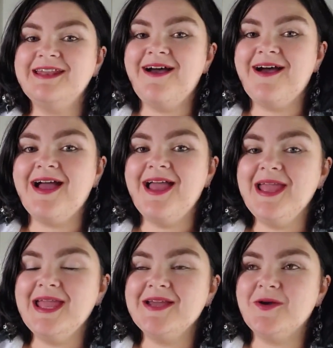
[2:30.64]
then
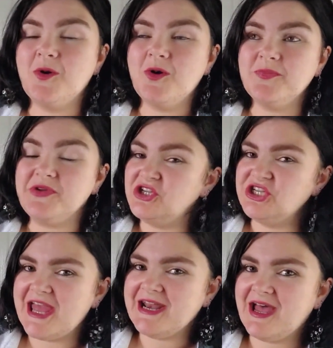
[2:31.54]
I caught
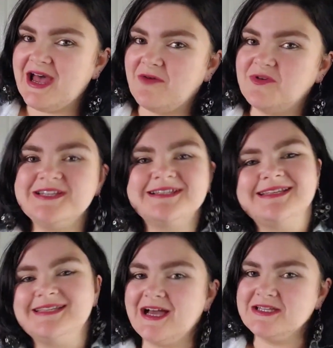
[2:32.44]
Poochyena, which is a
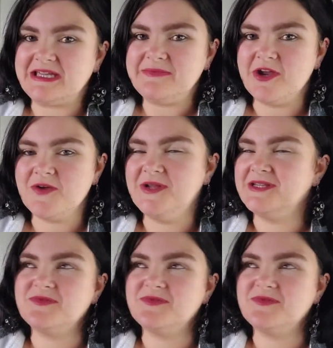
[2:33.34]
dark type Pokemon.